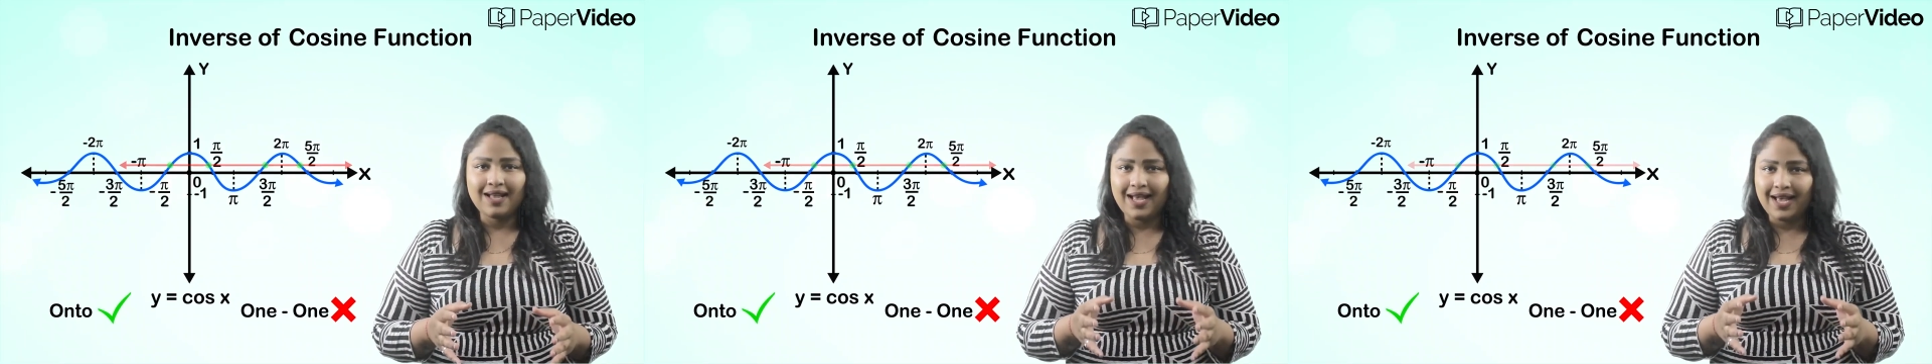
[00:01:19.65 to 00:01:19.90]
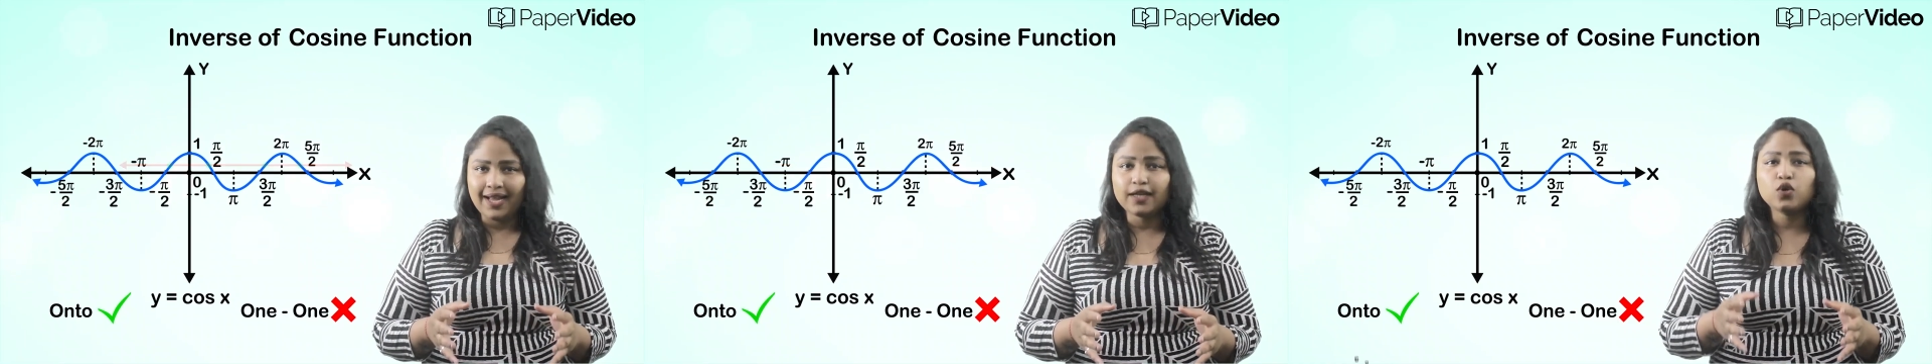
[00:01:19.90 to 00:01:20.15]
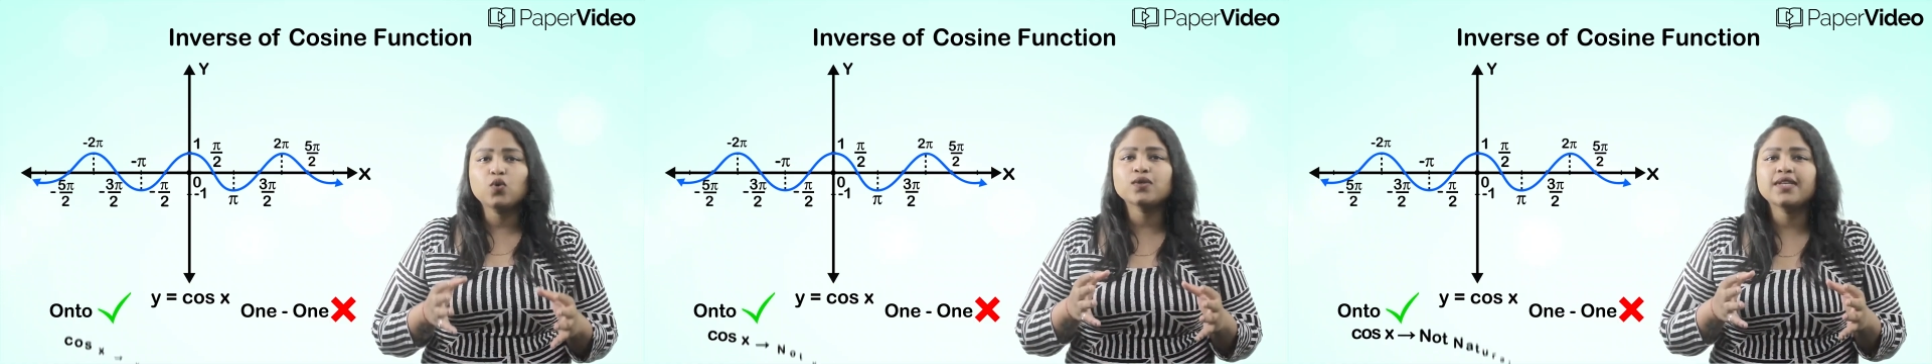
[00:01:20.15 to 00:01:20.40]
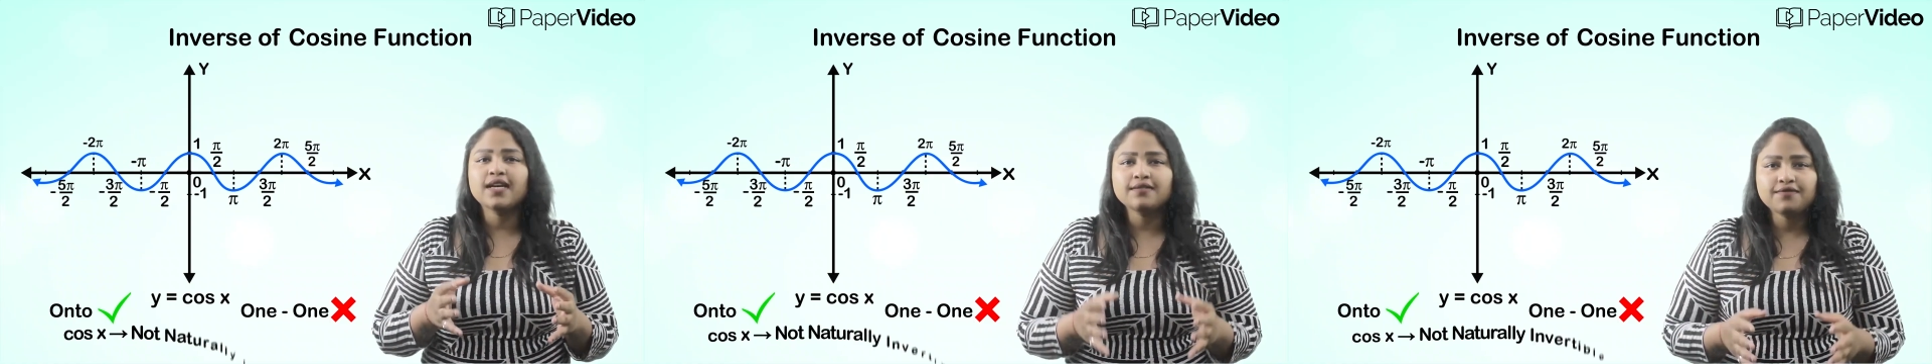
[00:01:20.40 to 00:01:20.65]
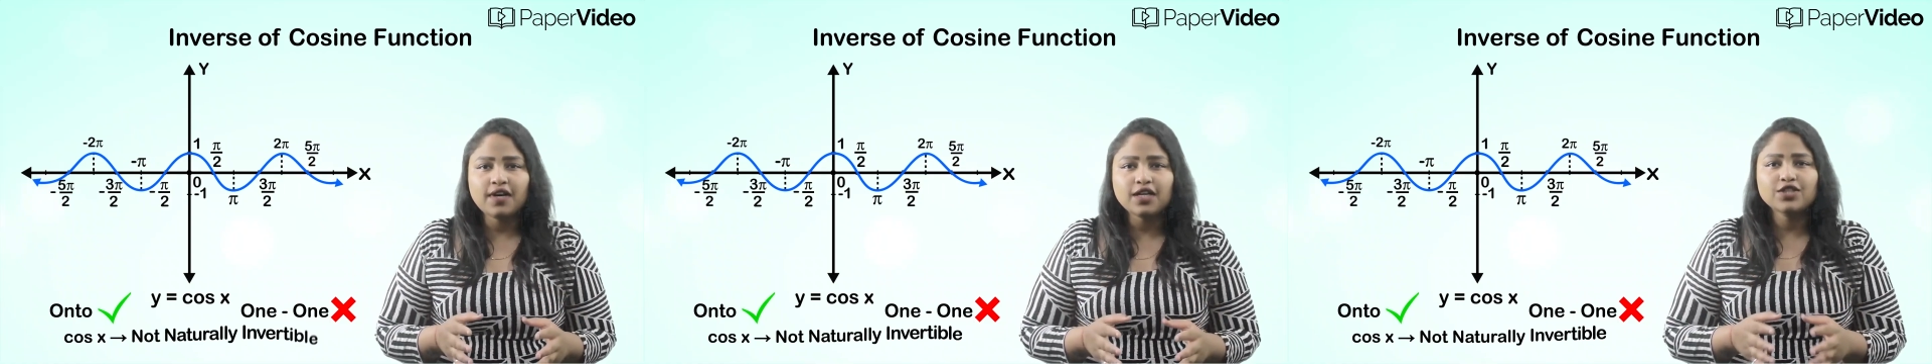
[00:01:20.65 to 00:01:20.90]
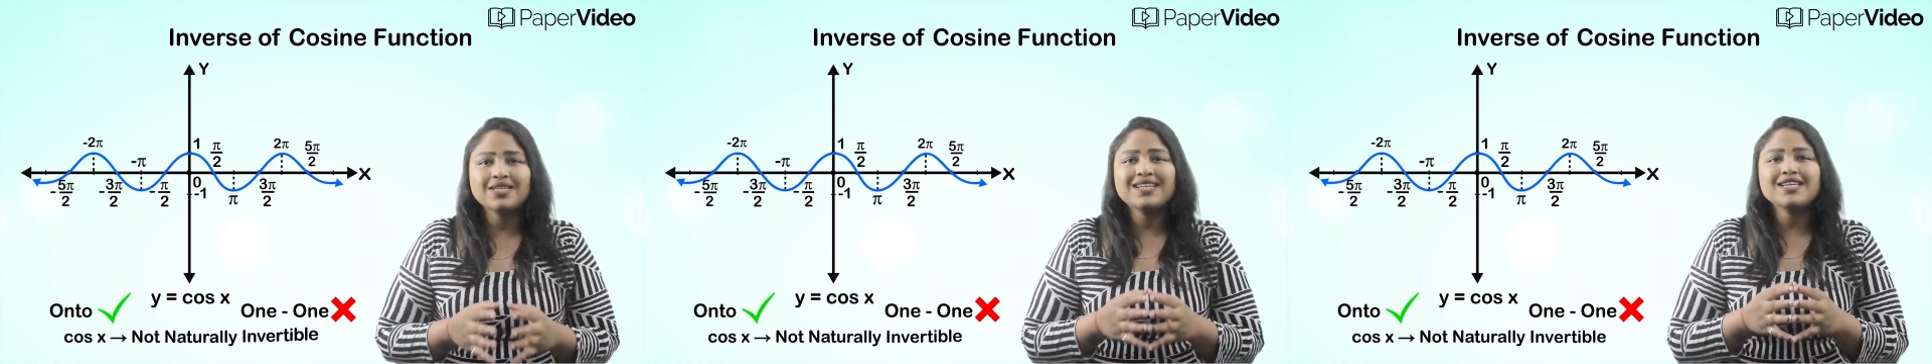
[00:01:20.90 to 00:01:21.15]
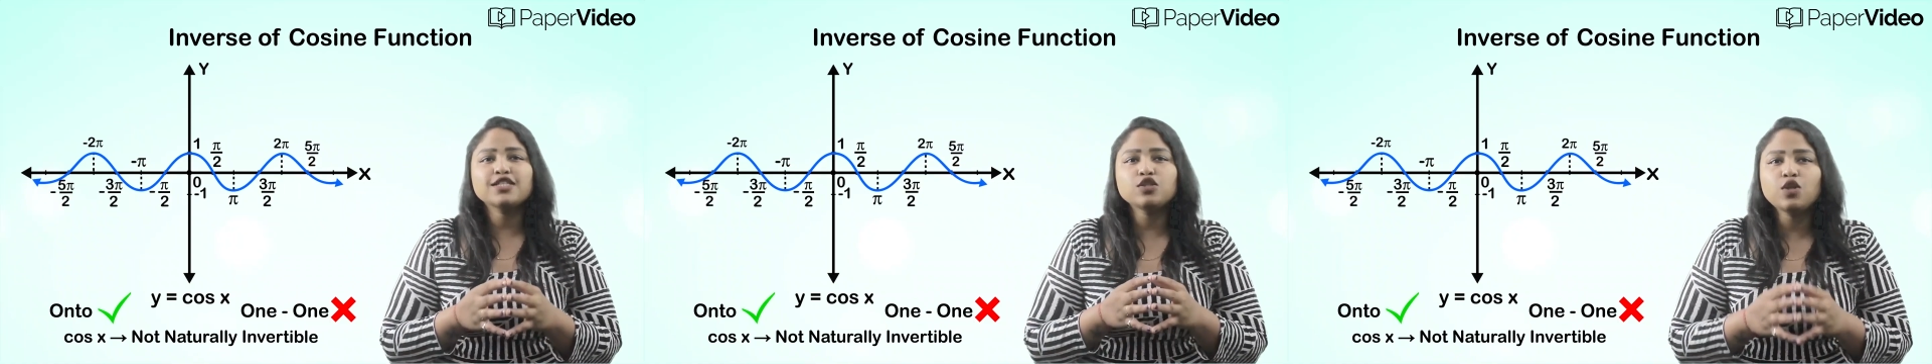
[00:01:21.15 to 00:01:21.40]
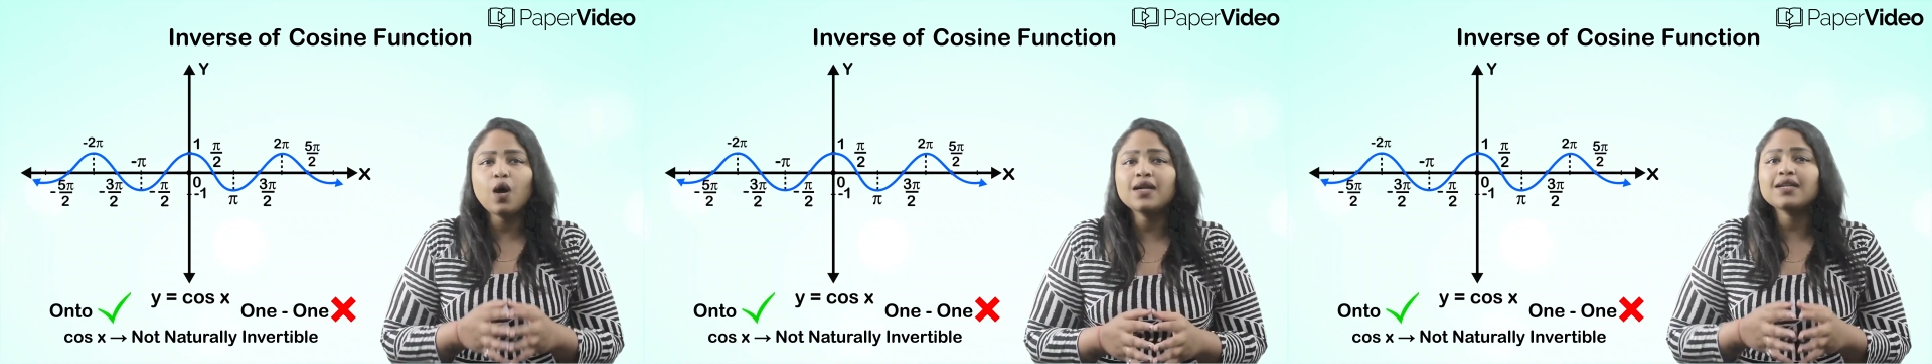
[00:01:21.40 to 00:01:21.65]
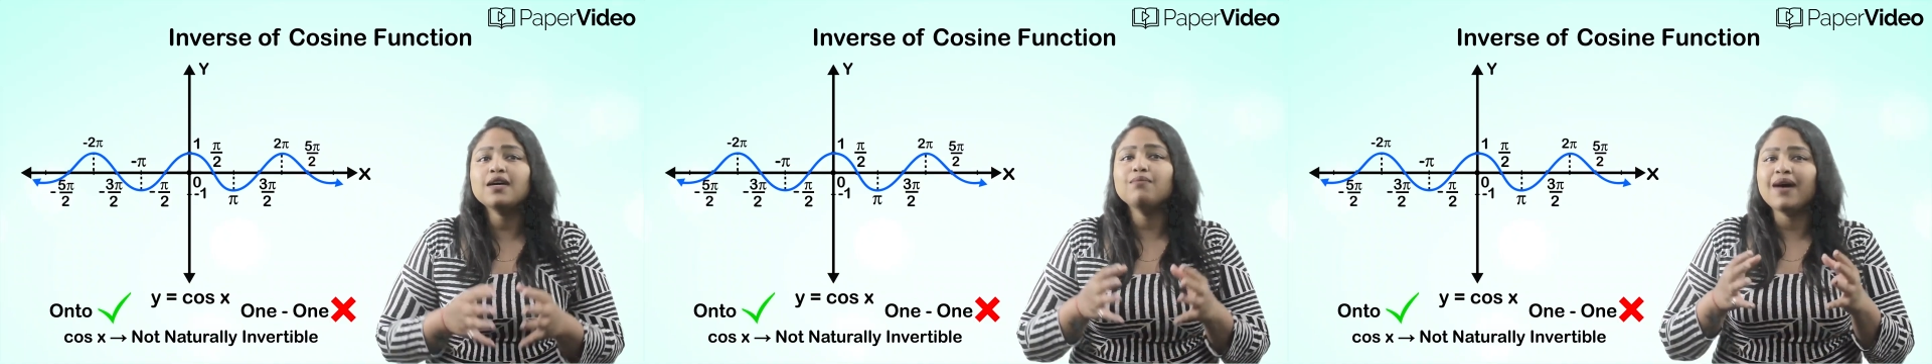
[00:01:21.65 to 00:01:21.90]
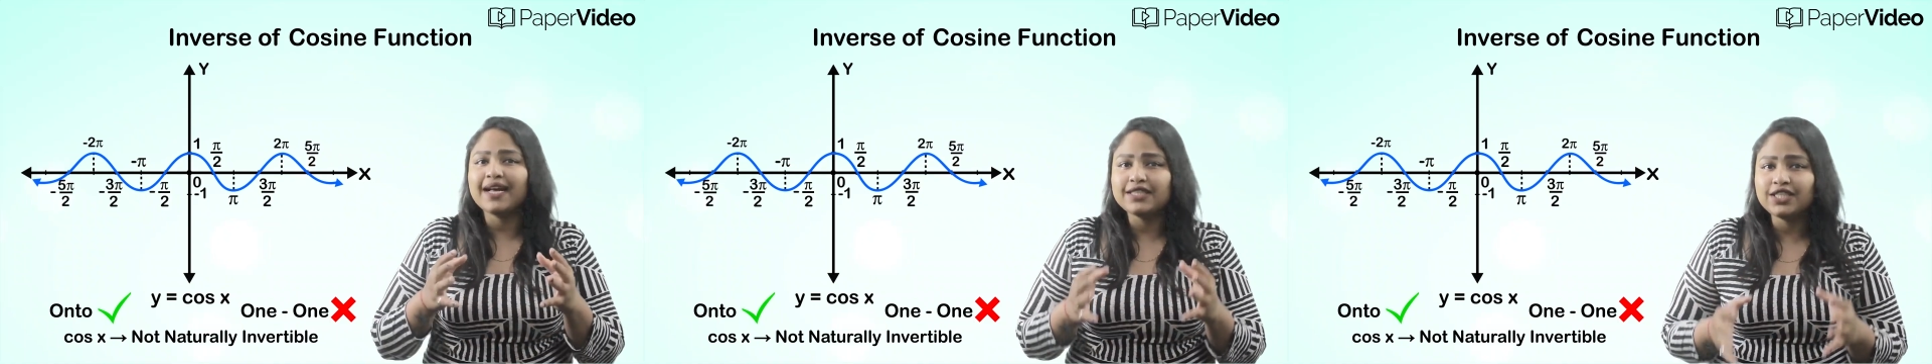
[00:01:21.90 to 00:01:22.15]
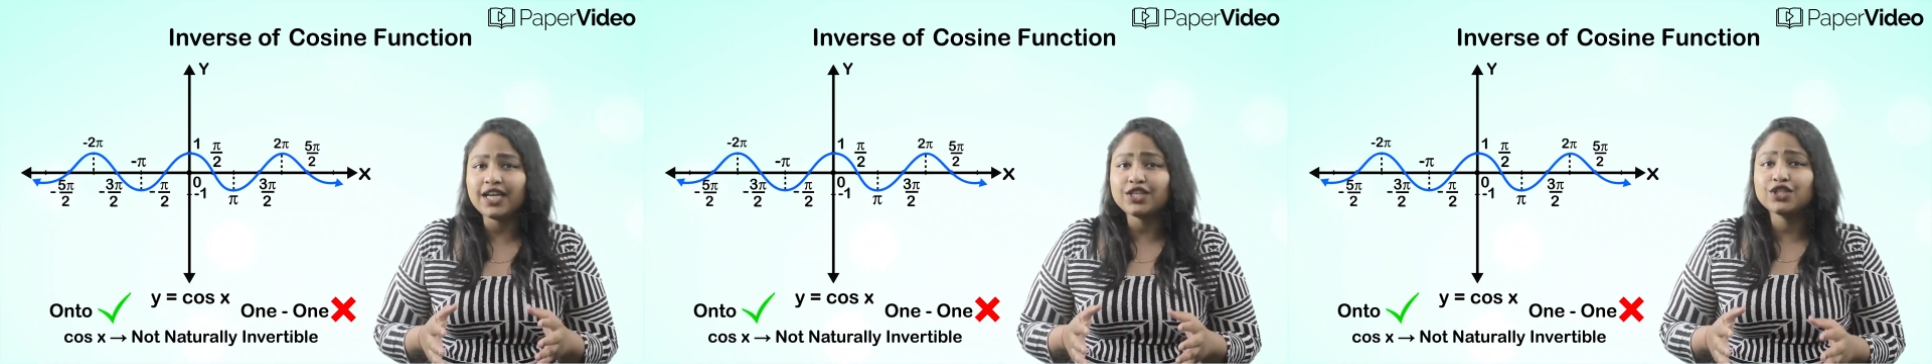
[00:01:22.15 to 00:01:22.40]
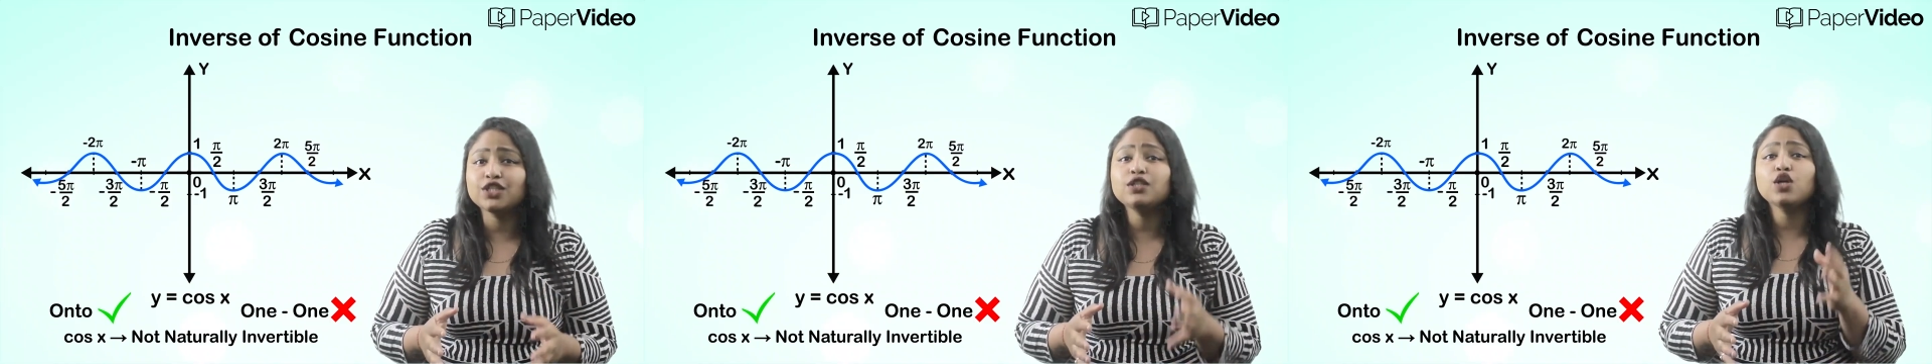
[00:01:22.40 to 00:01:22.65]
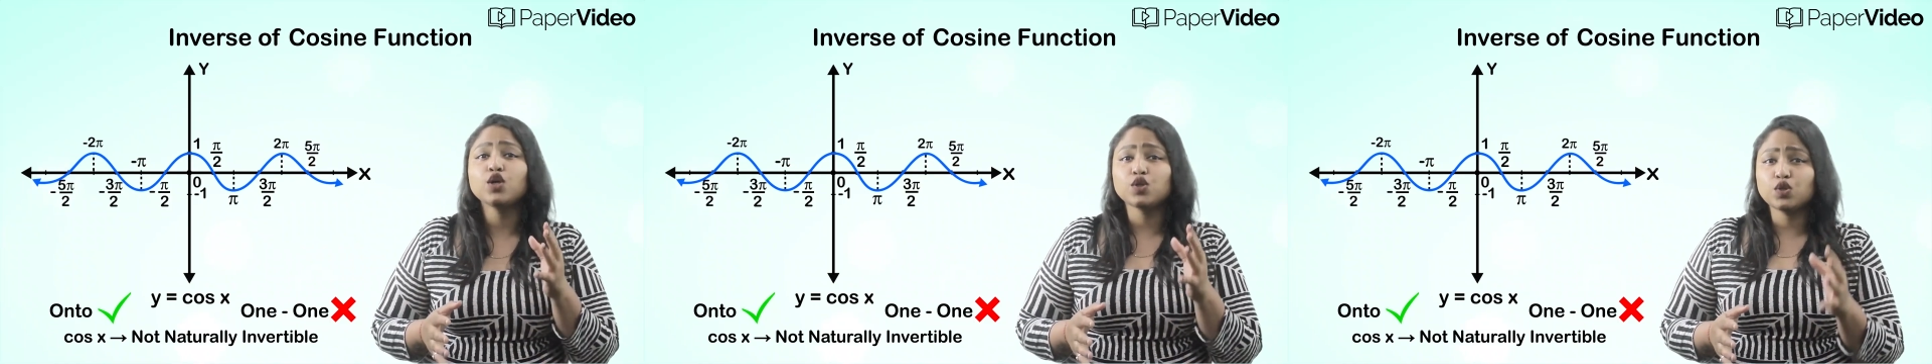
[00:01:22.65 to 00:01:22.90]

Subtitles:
And cosine function is not a bijection,